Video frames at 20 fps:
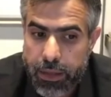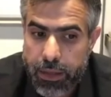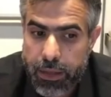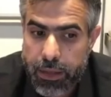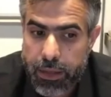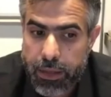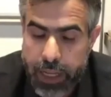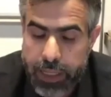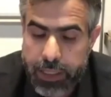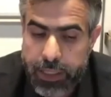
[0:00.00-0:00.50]

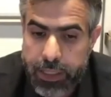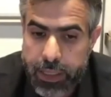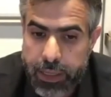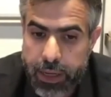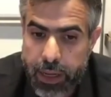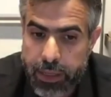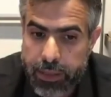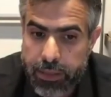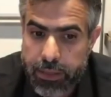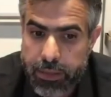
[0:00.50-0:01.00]
writer
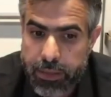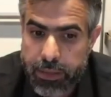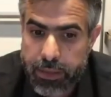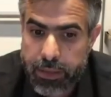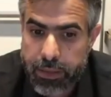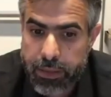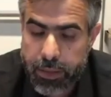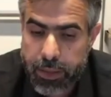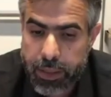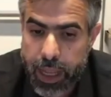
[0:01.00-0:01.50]
and
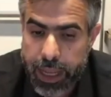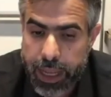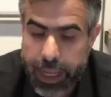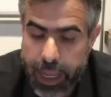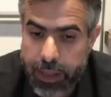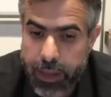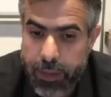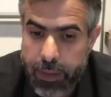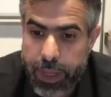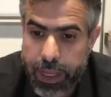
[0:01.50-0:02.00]

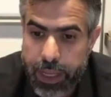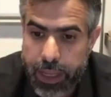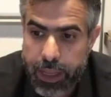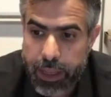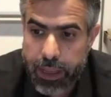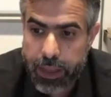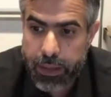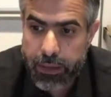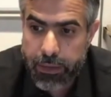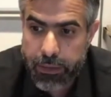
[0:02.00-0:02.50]
academic
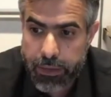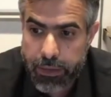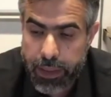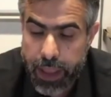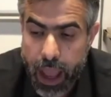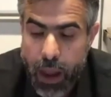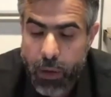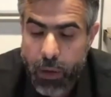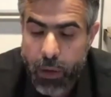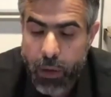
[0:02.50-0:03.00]

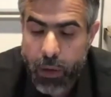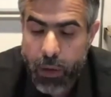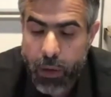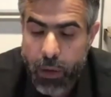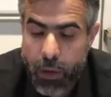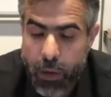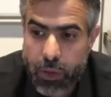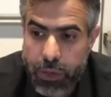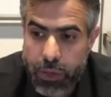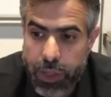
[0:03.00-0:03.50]
now in
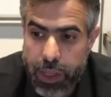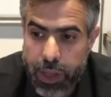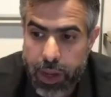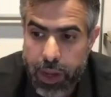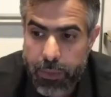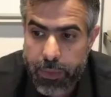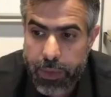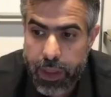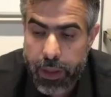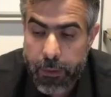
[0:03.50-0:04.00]
Saudi
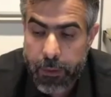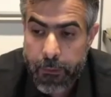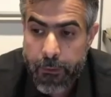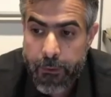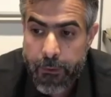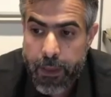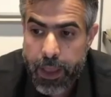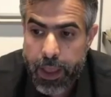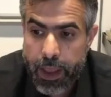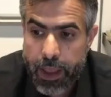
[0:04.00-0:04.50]
Arabia.
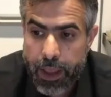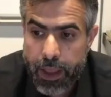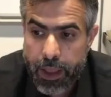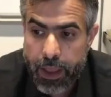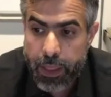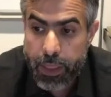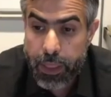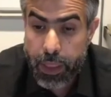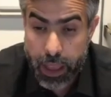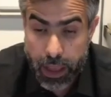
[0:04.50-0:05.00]

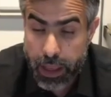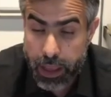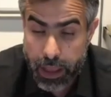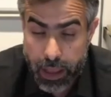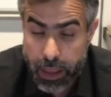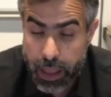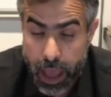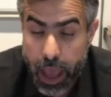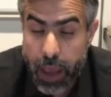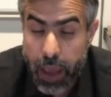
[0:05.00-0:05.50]

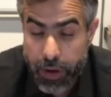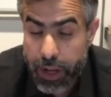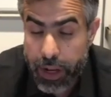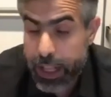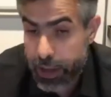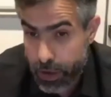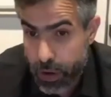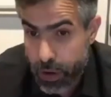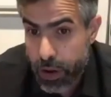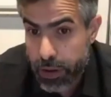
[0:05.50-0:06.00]
They are
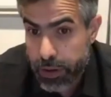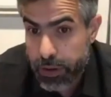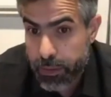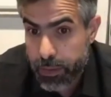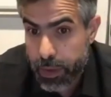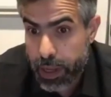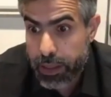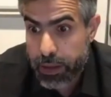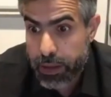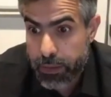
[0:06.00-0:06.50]
really good,
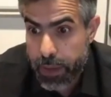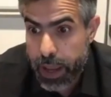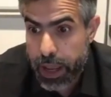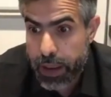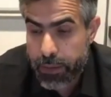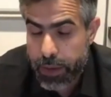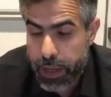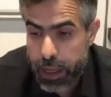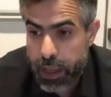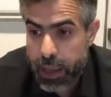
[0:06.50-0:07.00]
but
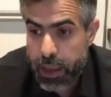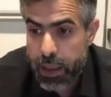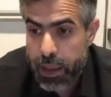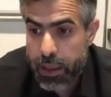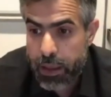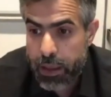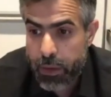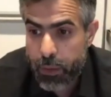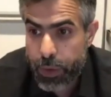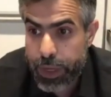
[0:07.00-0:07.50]
maybe
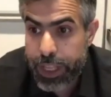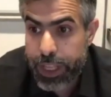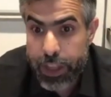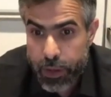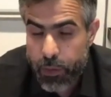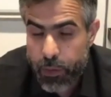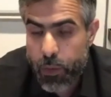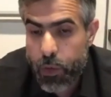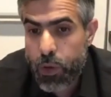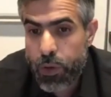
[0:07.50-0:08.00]
we
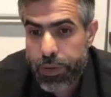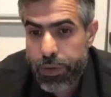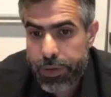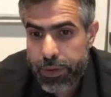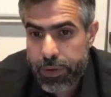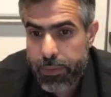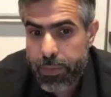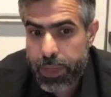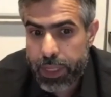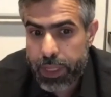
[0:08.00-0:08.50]
need more.
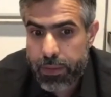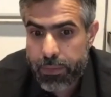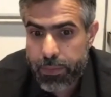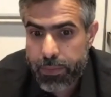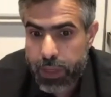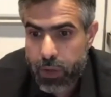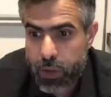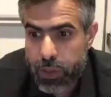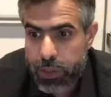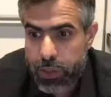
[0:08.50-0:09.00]
But because